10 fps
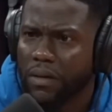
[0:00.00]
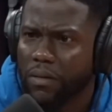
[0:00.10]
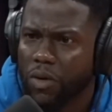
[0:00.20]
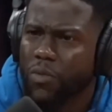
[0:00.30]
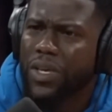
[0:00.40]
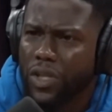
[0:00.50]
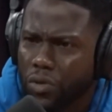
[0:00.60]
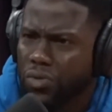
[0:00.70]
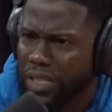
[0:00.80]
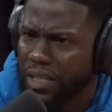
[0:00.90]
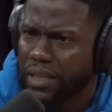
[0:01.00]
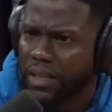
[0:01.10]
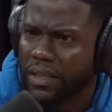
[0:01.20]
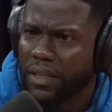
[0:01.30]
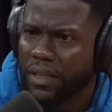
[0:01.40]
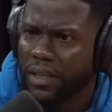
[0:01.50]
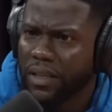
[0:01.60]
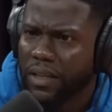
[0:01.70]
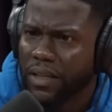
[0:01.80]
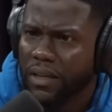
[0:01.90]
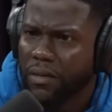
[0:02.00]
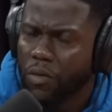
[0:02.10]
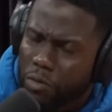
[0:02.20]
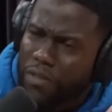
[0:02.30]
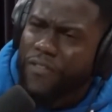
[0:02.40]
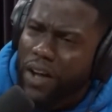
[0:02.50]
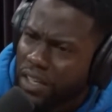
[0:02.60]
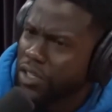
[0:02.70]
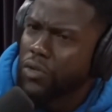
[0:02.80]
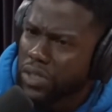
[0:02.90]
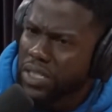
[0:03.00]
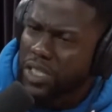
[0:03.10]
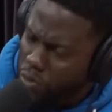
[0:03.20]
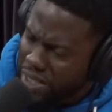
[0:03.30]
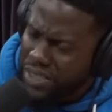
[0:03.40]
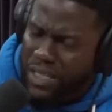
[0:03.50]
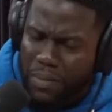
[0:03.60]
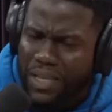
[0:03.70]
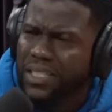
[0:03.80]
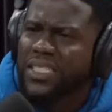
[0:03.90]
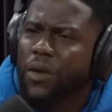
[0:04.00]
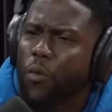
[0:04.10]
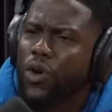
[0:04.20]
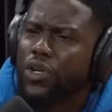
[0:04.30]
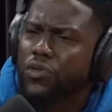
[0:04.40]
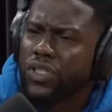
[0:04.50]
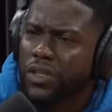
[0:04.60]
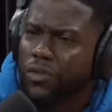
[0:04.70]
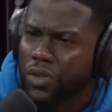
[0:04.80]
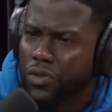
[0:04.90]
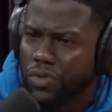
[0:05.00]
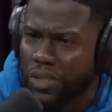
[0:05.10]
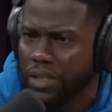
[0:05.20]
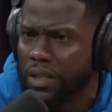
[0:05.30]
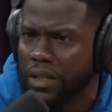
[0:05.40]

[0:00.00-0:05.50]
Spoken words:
What are we using? What are we fucking using? This is what I said to my kids. I said, what are you still using?